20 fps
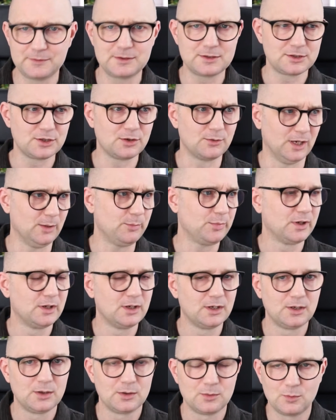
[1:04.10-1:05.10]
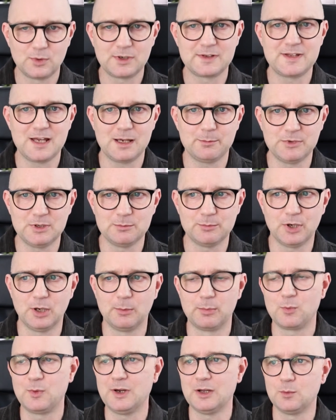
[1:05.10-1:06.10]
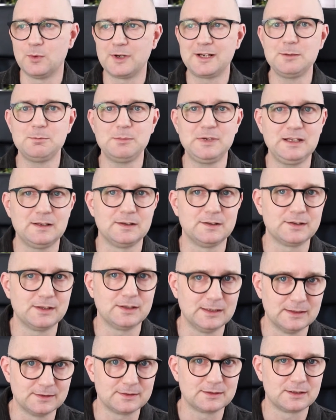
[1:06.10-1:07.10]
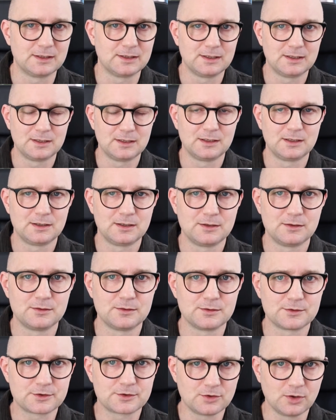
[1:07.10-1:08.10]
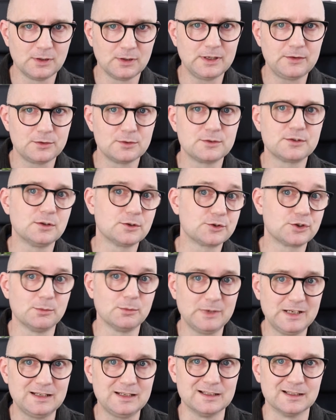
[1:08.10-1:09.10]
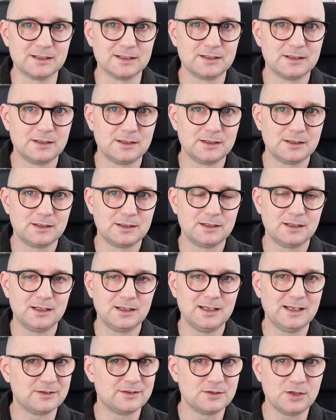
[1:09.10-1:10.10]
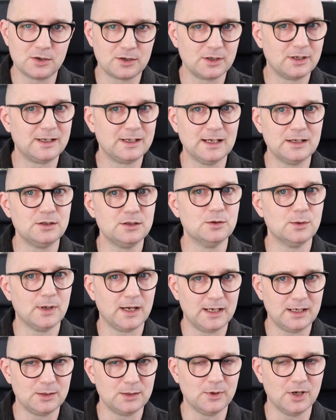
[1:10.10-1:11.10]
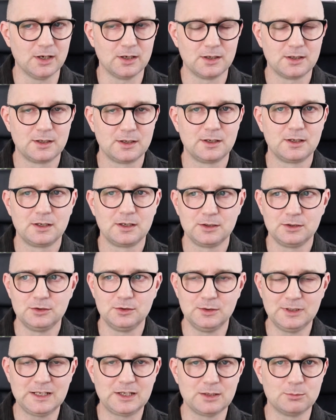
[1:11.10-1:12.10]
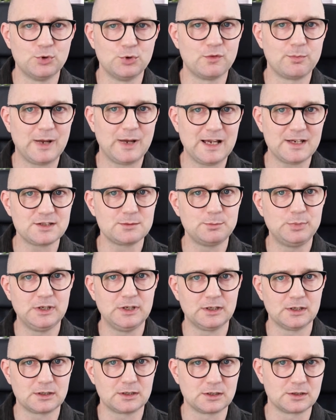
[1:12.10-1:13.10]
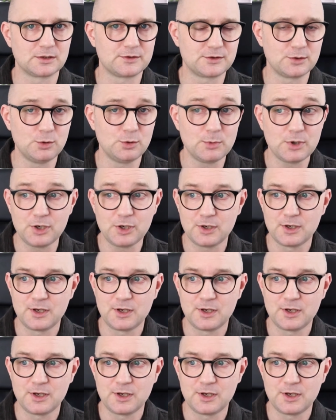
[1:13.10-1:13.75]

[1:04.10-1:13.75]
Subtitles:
show up. What does that mean, Bob? Well, what it means is scrolling through social media is not going to get you anywhere. You need to move past being a consumer